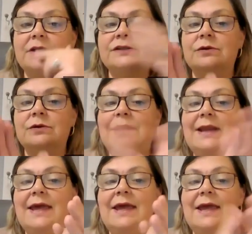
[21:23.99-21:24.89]
So
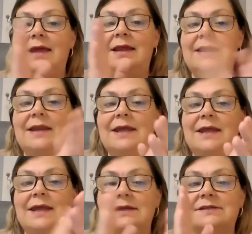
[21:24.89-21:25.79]
le,
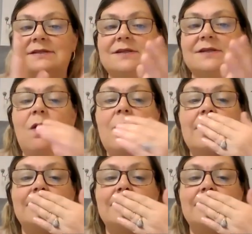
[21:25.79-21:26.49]
ling, son,